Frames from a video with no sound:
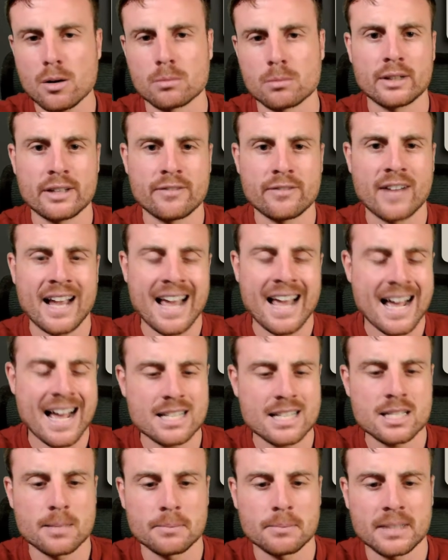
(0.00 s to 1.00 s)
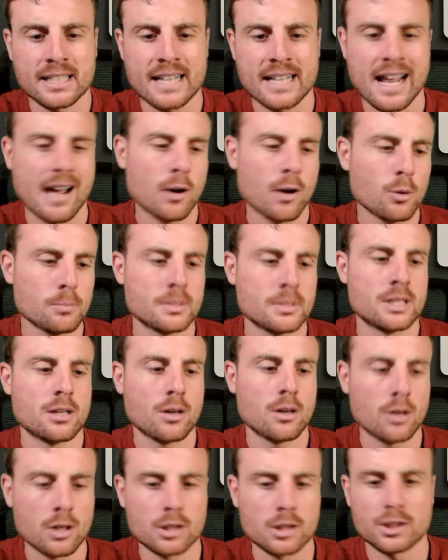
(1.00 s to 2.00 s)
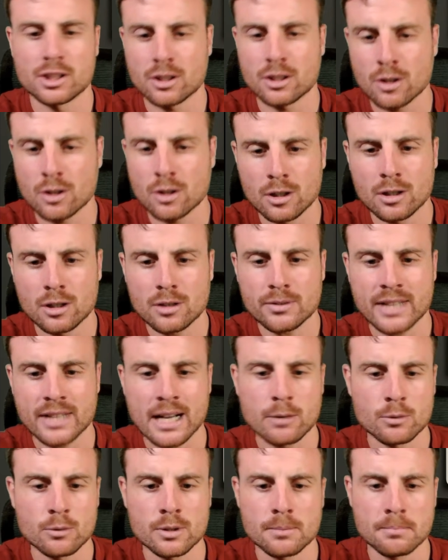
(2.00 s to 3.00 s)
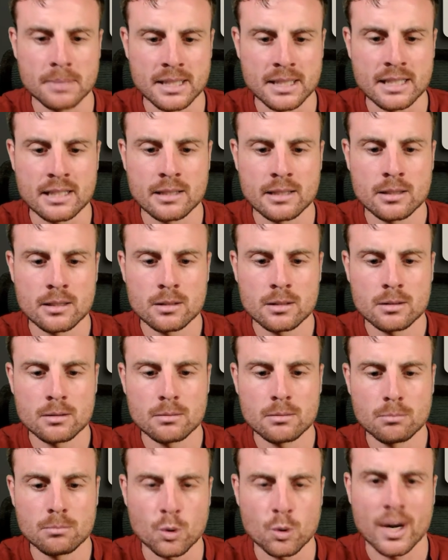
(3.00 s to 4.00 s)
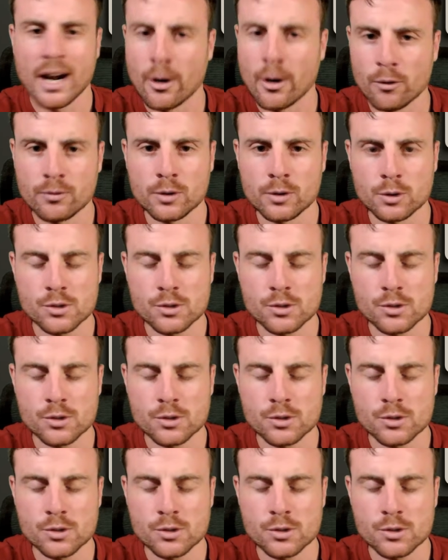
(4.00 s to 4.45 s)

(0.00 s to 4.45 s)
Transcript: if I had something to help me on the call, that would be more helpful.